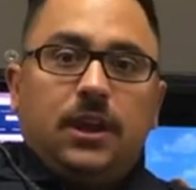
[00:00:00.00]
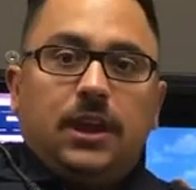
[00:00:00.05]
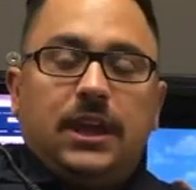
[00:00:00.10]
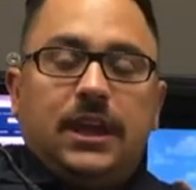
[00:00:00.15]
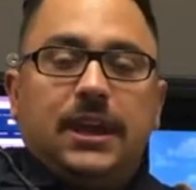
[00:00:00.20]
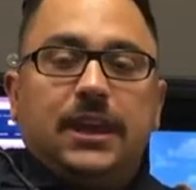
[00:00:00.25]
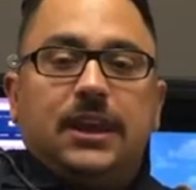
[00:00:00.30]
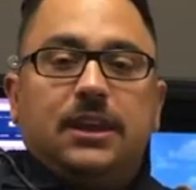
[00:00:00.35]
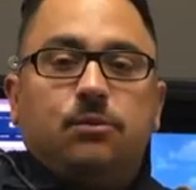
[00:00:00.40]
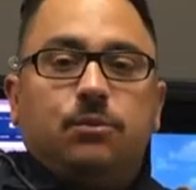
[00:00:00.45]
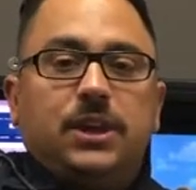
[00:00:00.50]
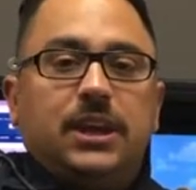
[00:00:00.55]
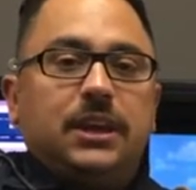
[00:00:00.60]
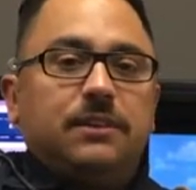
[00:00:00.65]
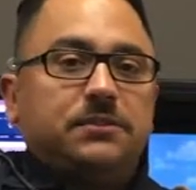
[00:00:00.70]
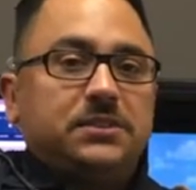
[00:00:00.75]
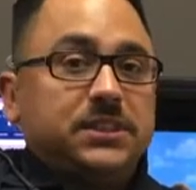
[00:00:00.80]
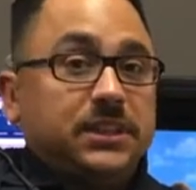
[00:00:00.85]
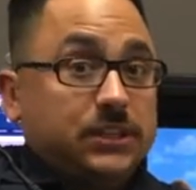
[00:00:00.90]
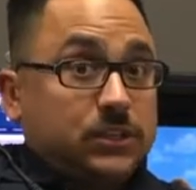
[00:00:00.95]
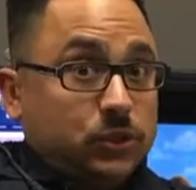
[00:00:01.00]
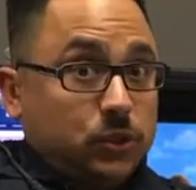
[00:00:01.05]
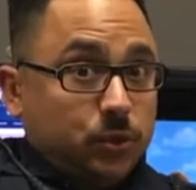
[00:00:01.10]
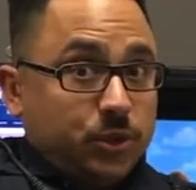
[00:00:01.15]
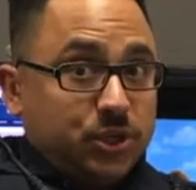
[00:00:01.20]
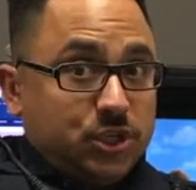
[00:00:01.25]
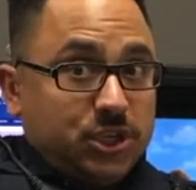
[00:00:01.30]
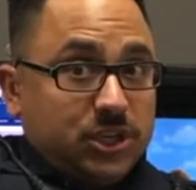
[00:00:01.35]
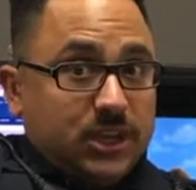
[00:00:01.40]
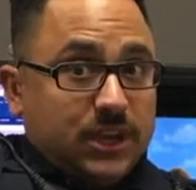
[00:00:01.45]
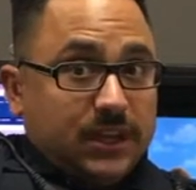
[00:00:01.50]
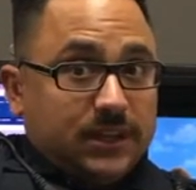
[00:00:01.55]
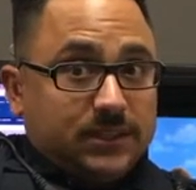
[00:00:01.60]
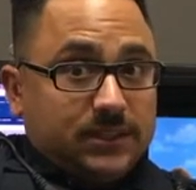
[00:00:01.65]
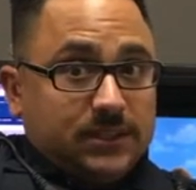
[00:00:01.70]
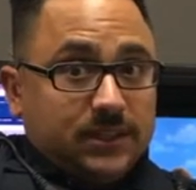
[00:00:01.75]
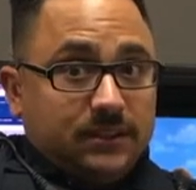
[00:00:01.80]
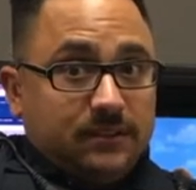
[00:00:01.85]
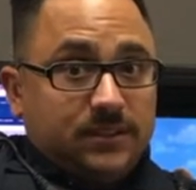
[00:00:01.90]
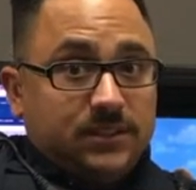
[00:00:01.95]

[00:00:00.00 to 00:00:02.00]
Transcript: And we have sextortion next.